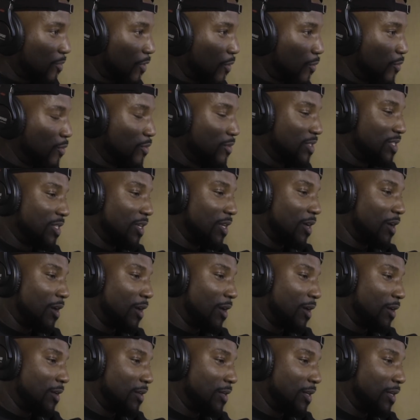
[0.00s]
we was
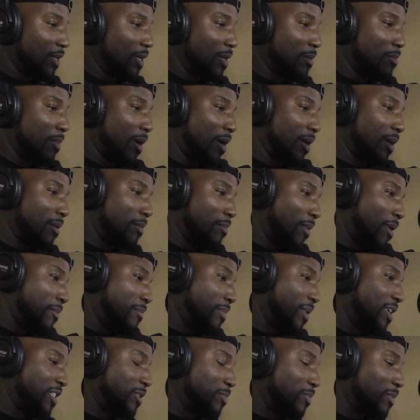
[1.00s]
in my
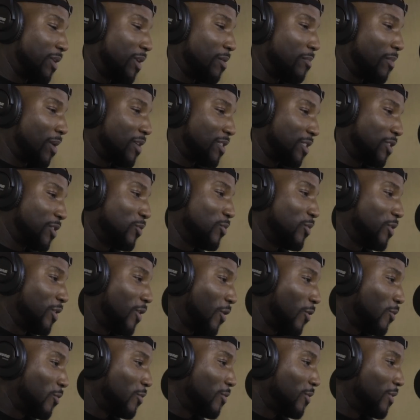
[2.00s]
basement at my
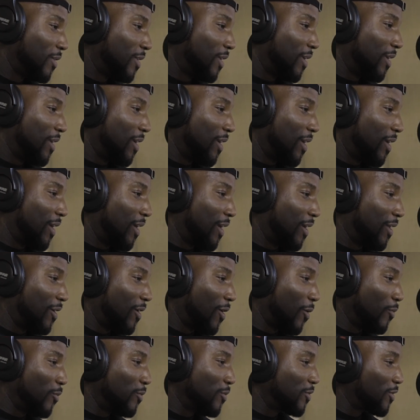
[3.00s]
studio, and
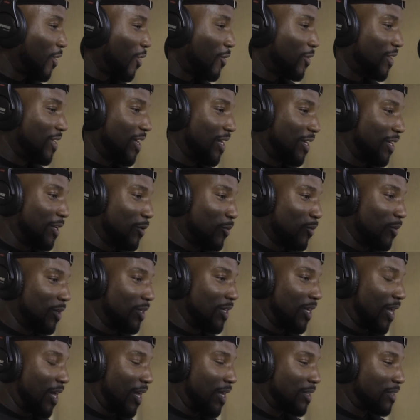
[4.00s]
we was all kicking it one
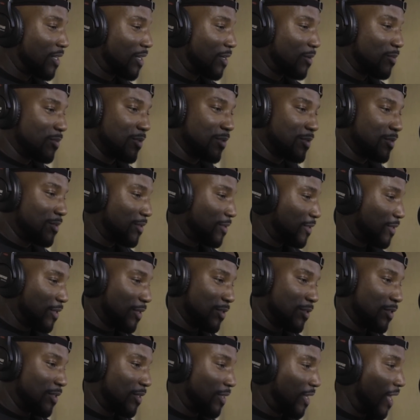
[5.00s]
night. I think
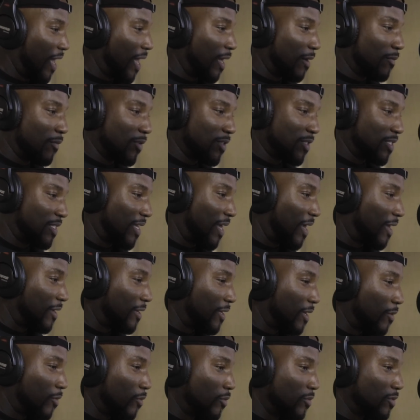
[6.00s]
it's a gang of us down
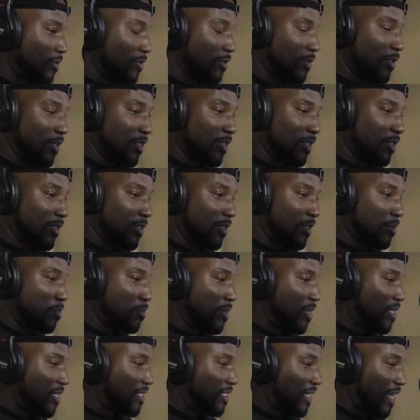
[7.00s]
there. We was listening to
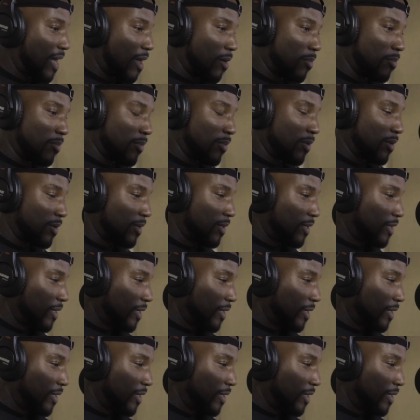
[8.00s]
Meek's album,